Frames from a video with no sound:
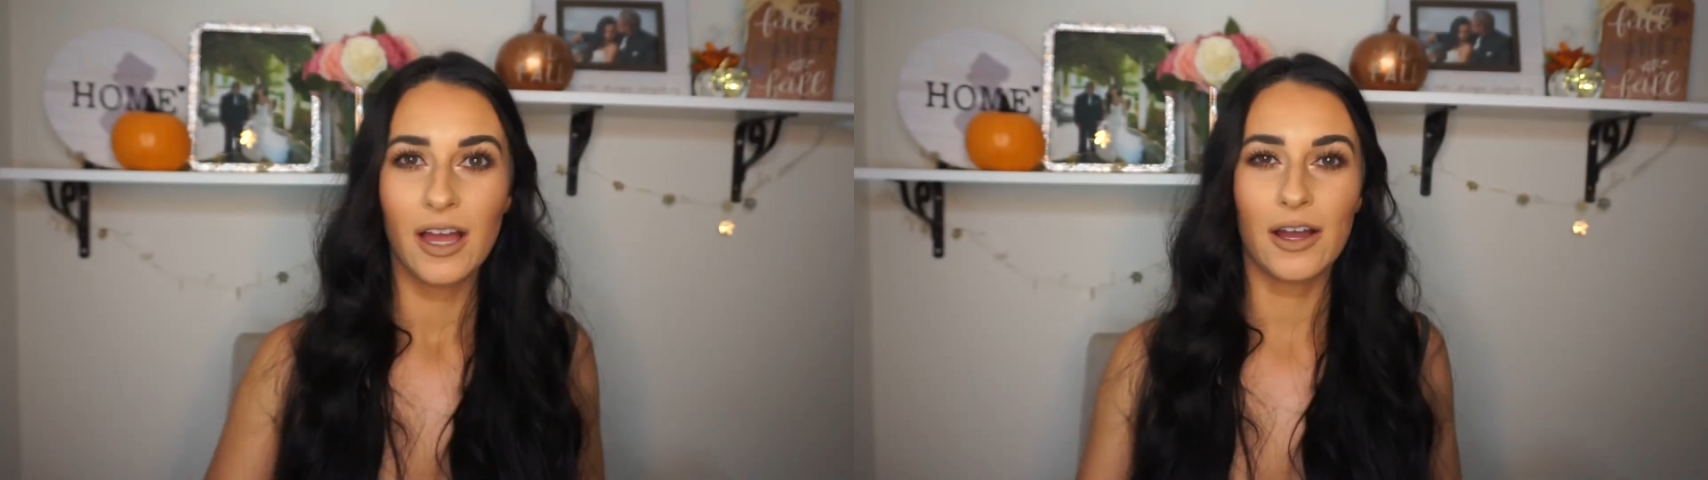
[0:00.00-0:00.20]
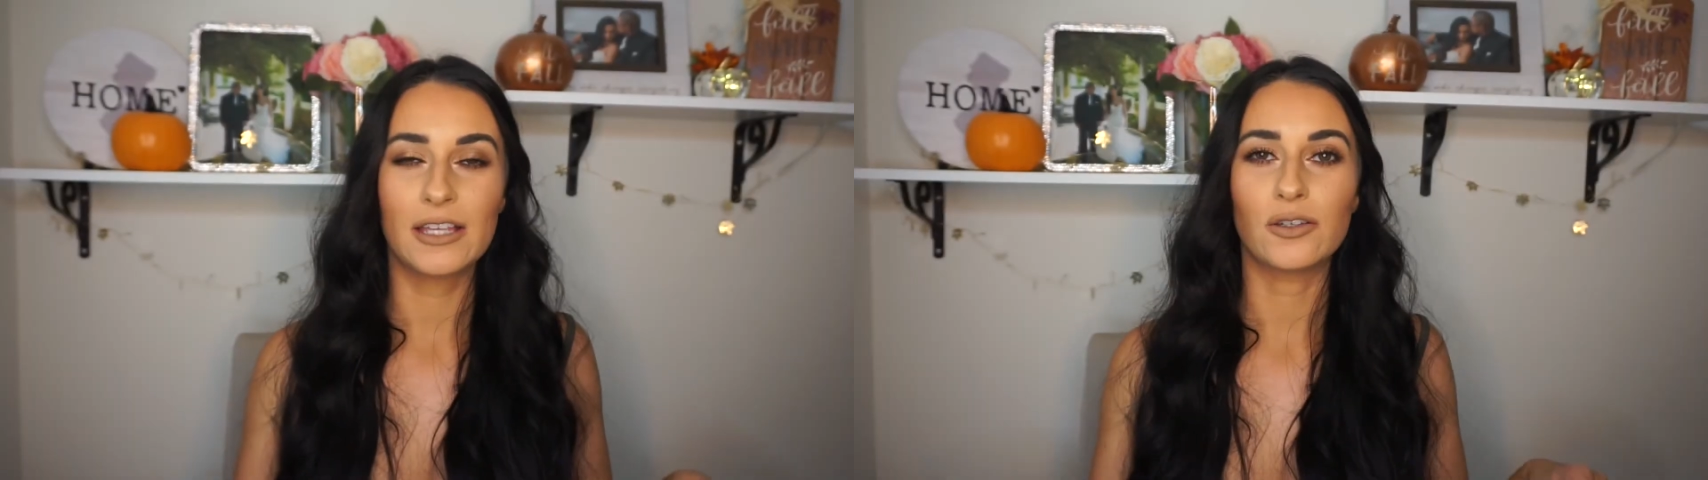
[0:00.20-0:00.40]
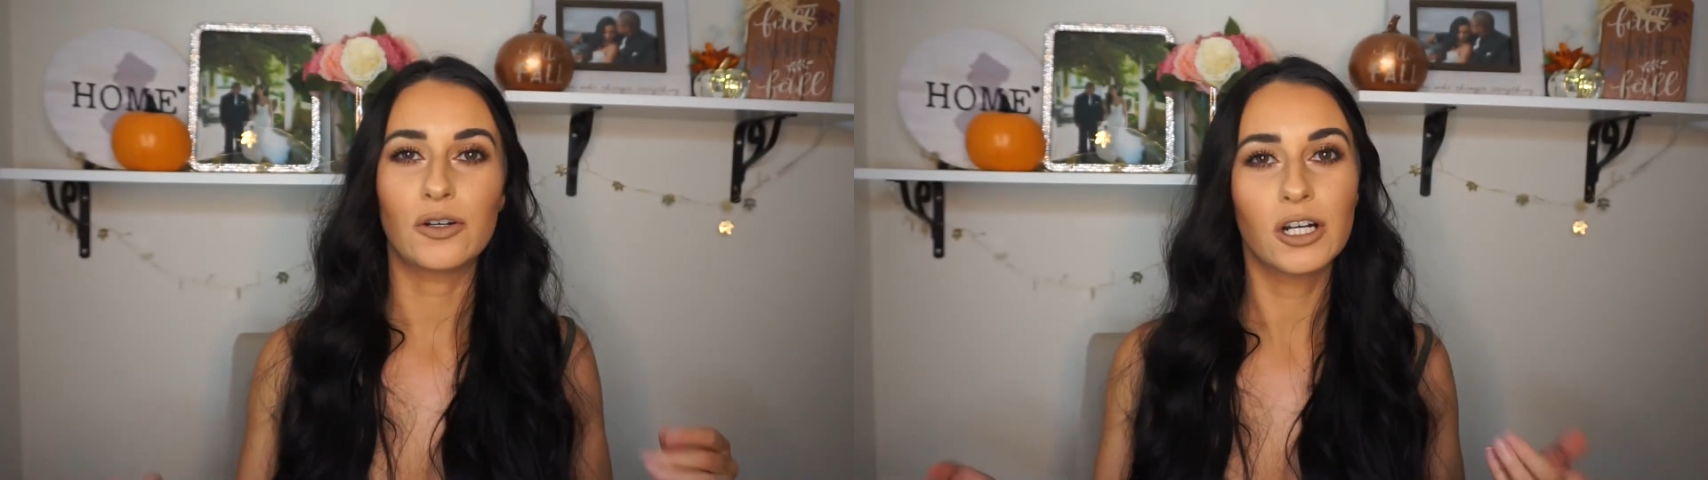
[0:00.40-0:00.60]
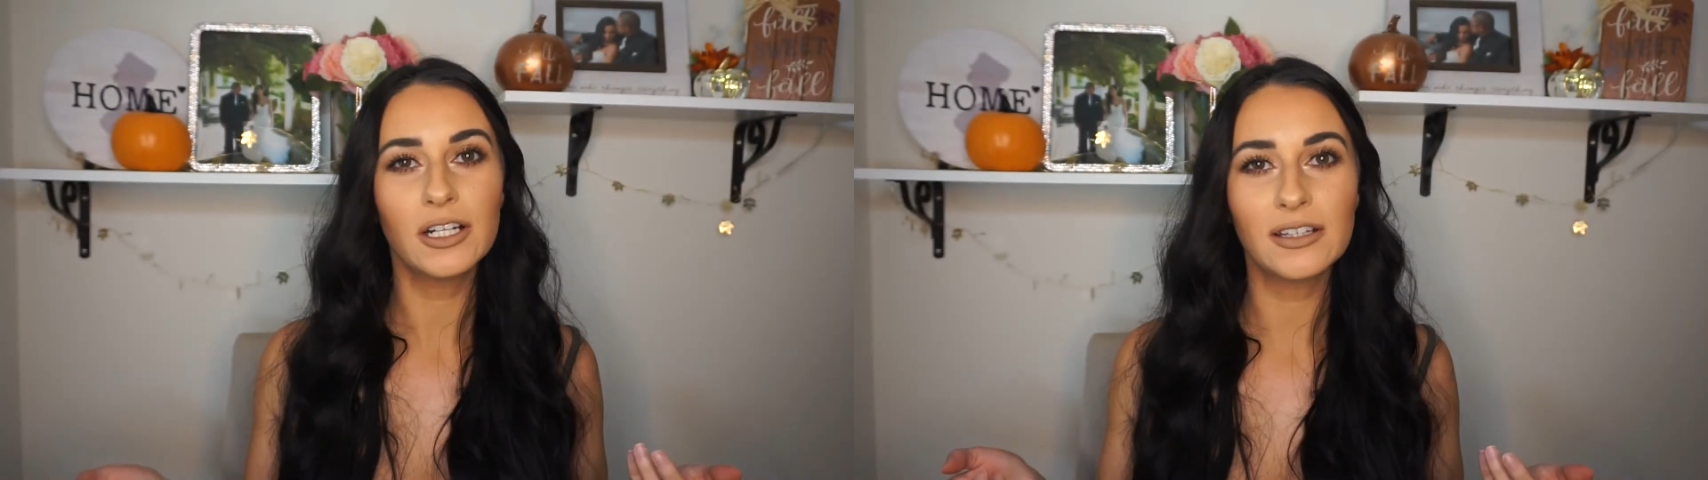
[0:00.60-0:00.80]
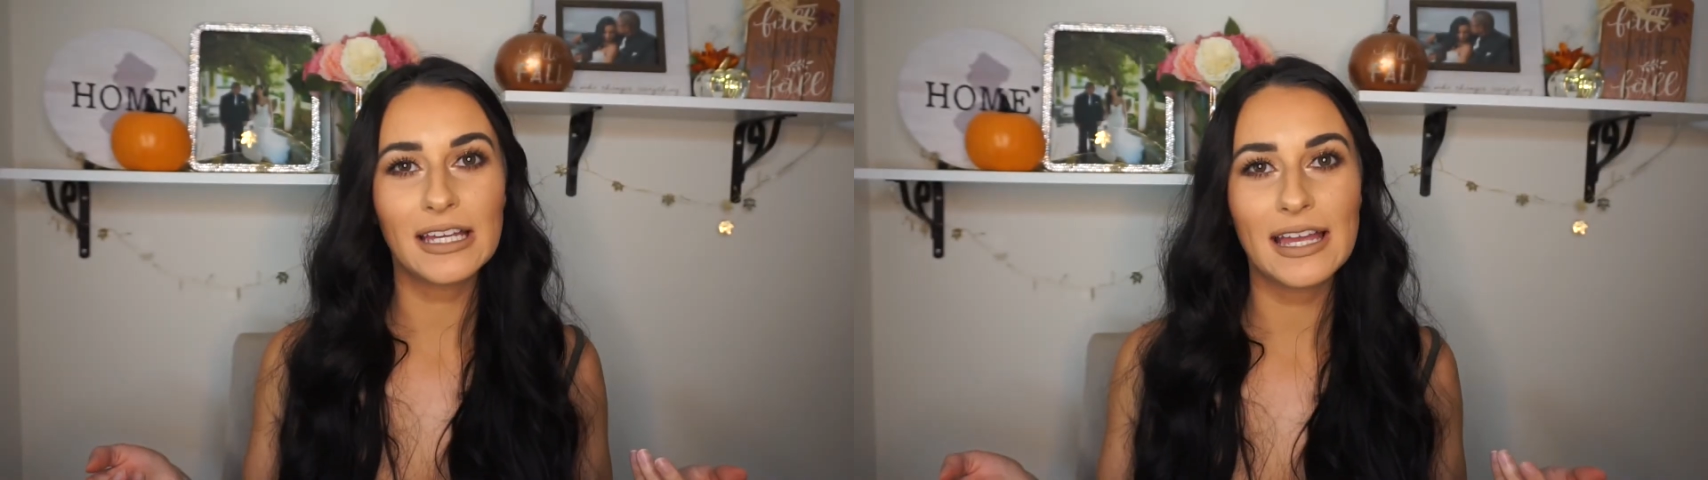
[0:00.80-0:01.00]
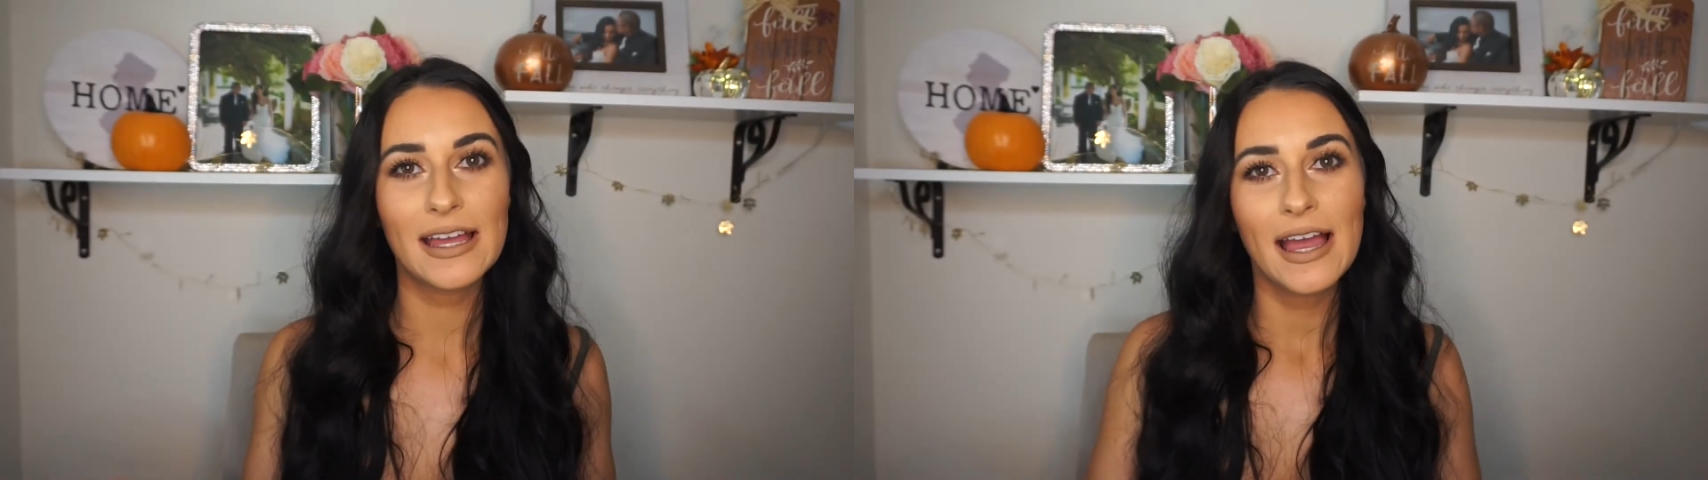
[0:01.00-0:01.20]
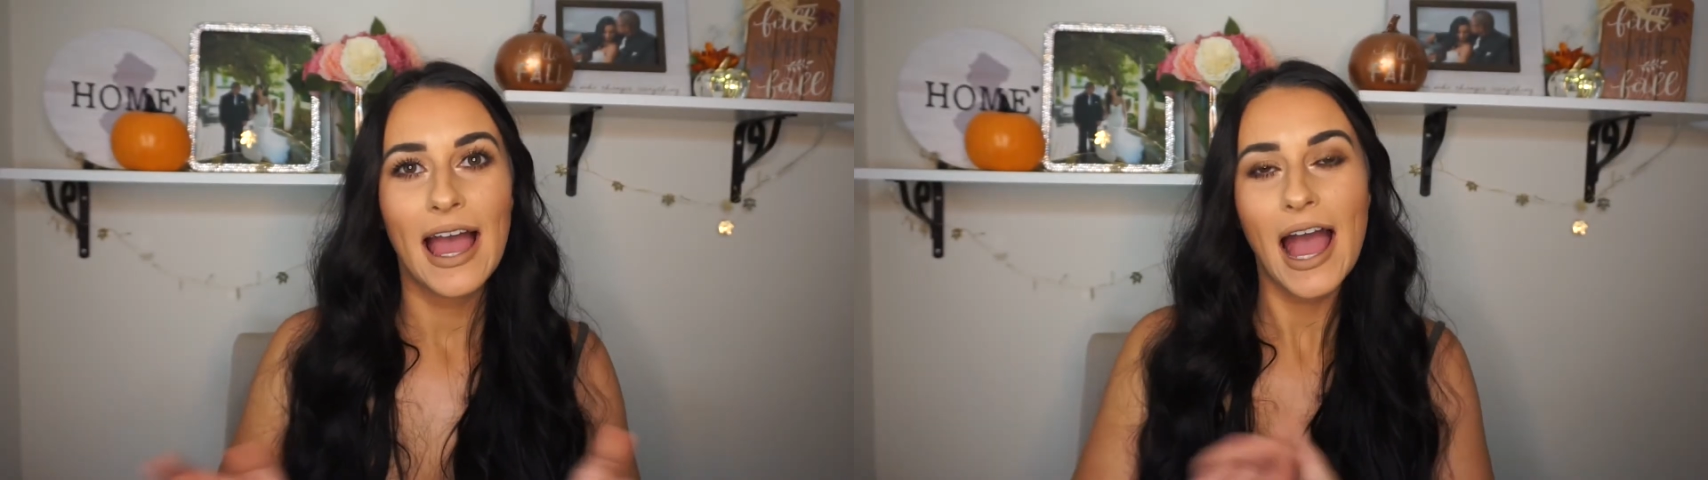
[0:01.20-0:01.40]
Okay, so currently